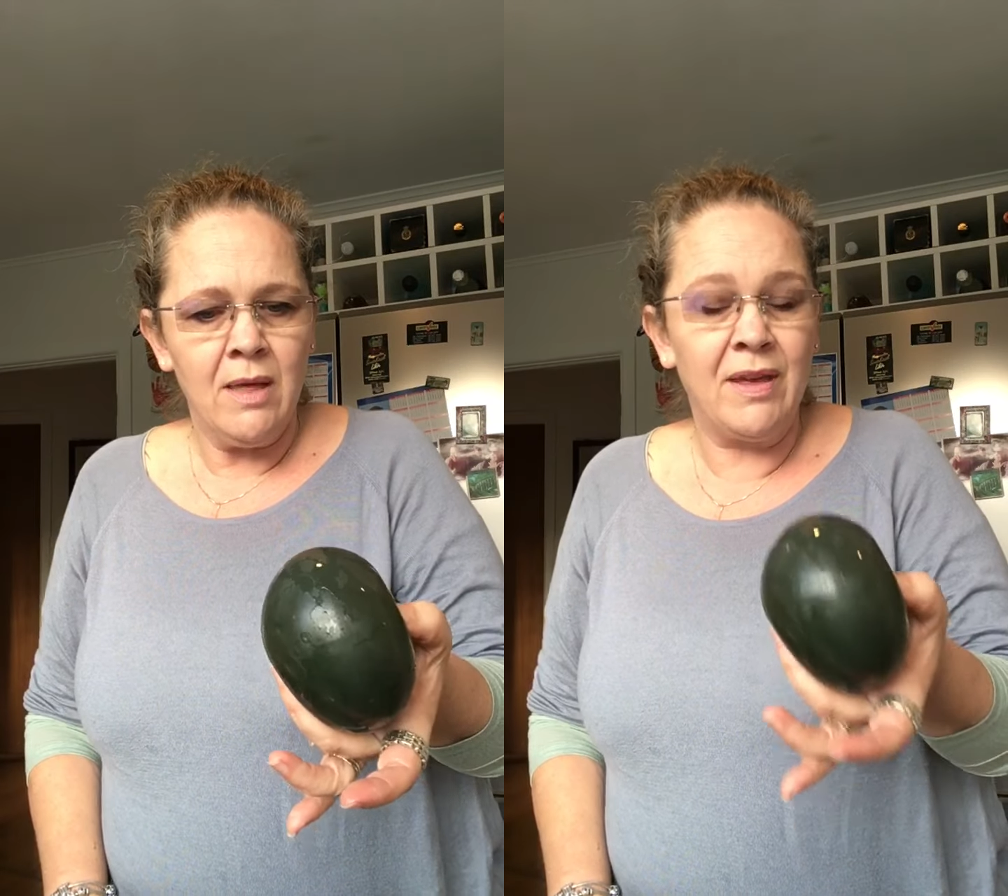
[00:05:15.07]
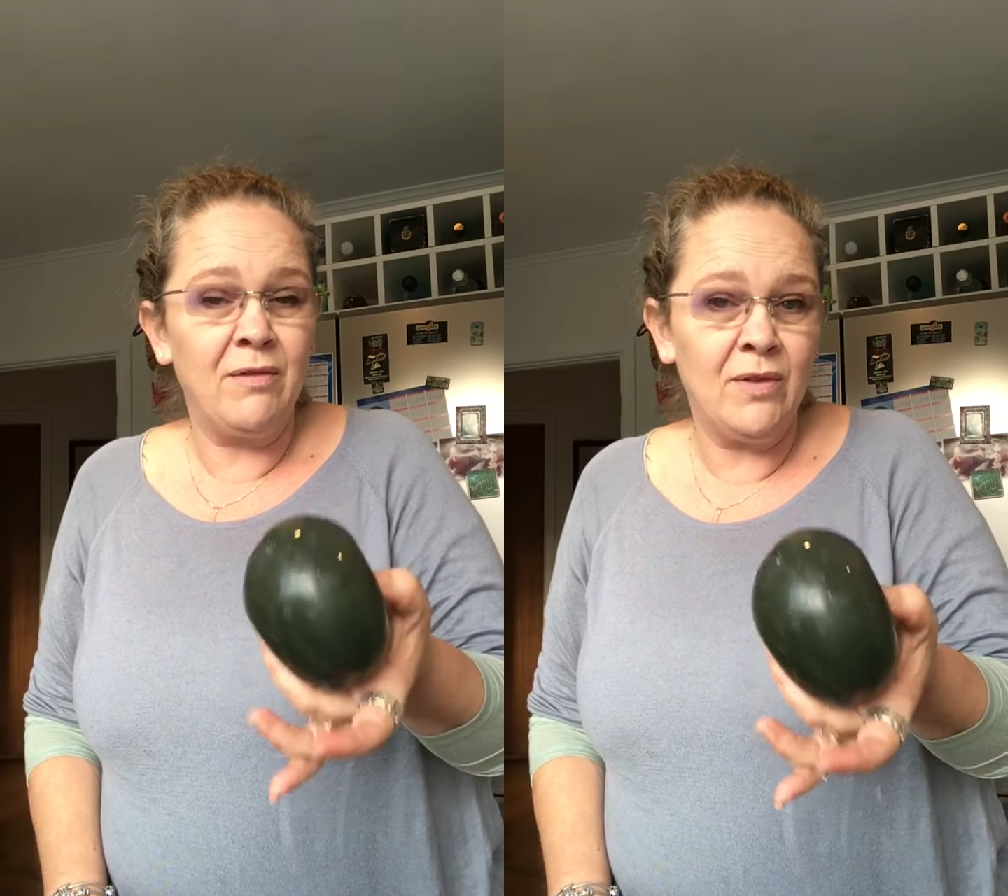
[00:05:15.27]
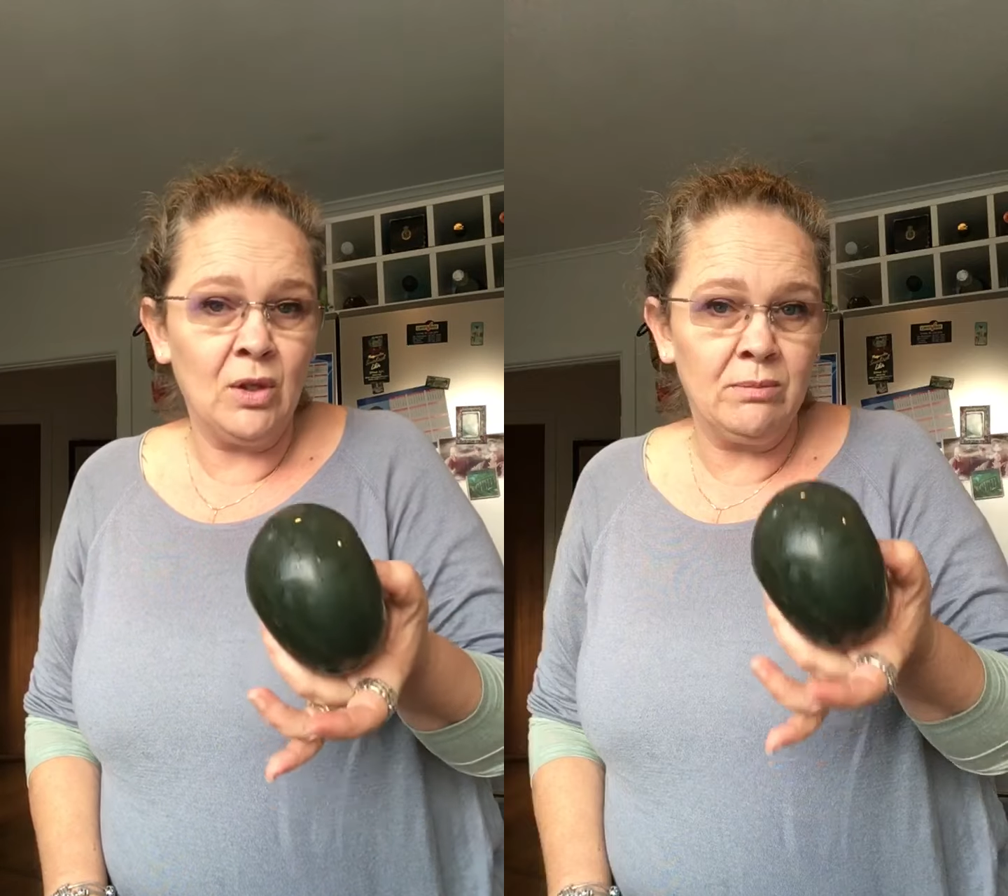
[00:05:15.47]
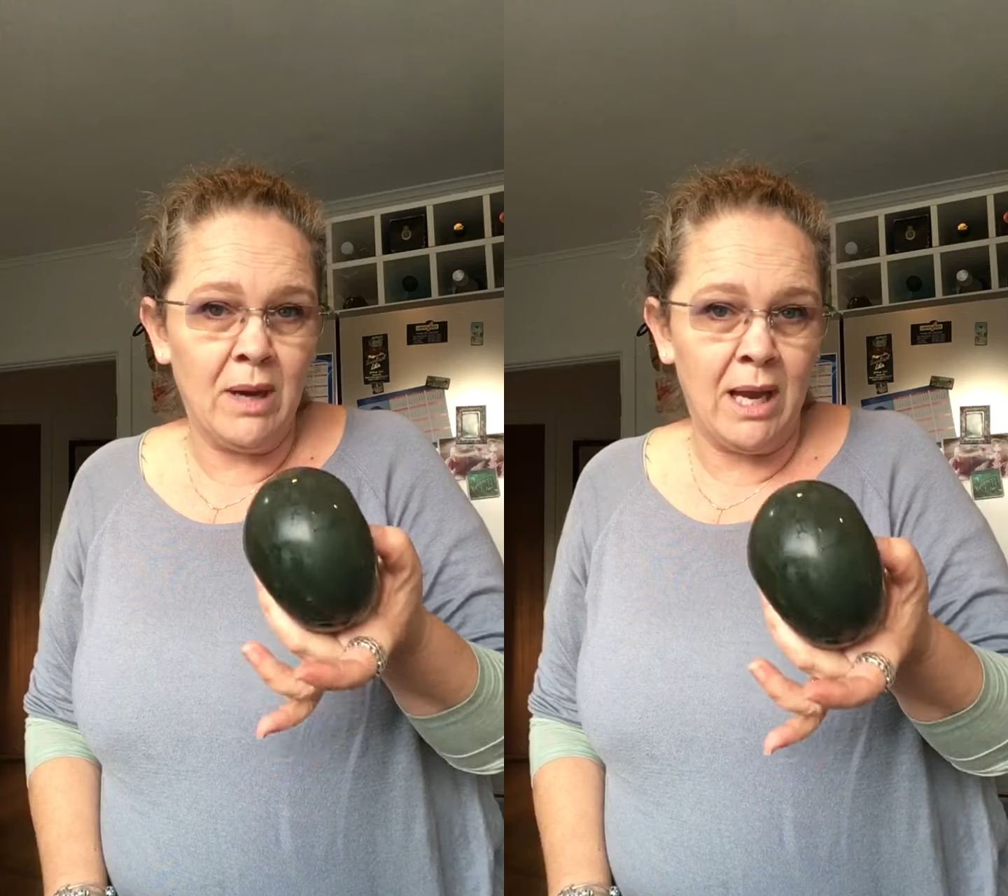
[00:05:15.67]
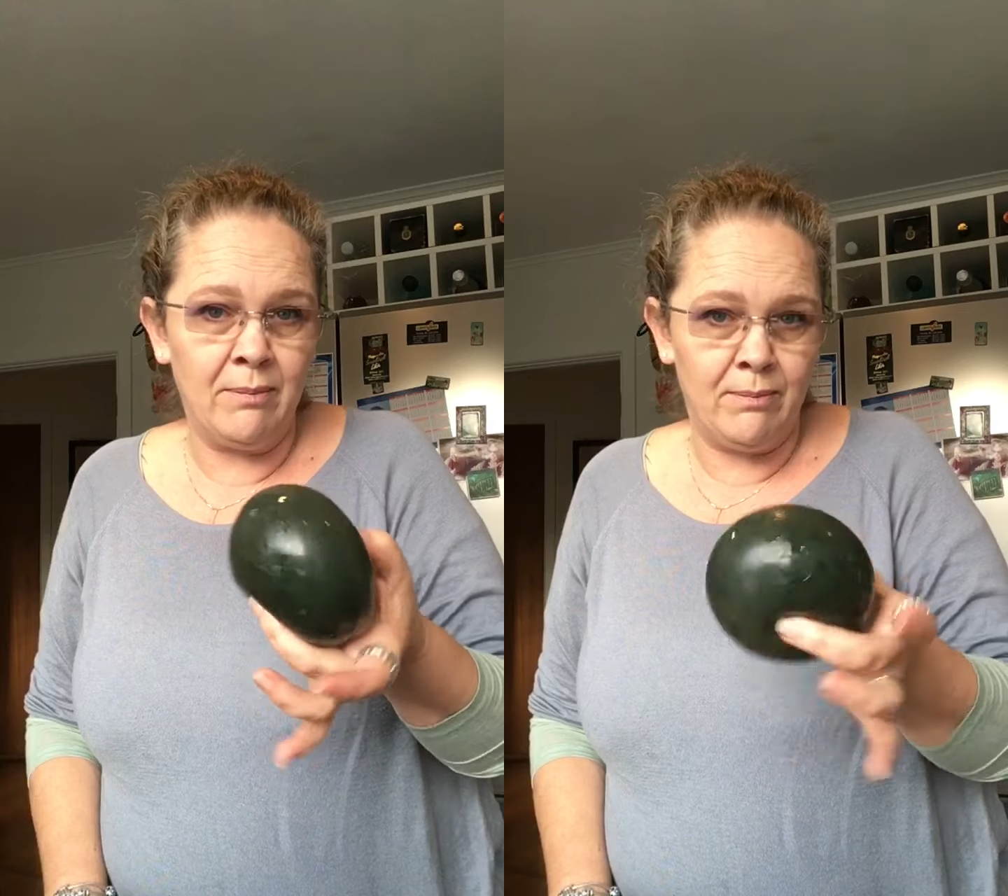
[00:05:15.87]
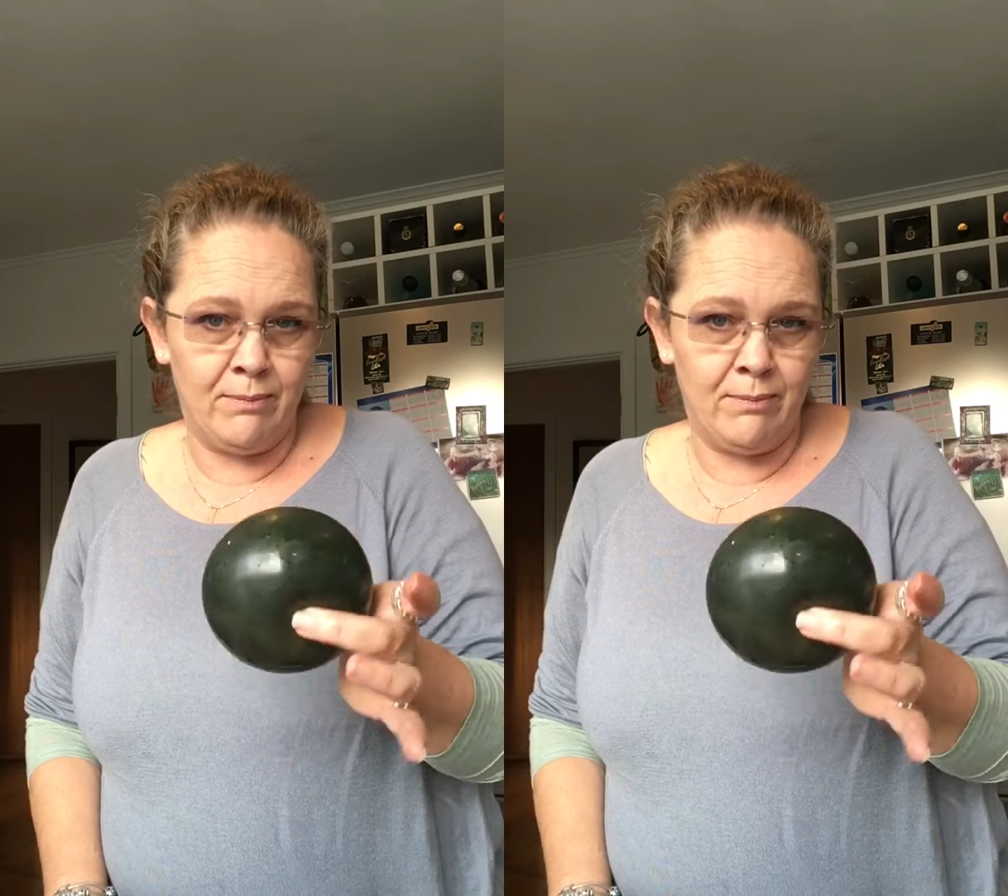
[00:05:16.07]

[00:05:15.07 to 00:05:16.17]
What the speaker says: they filled my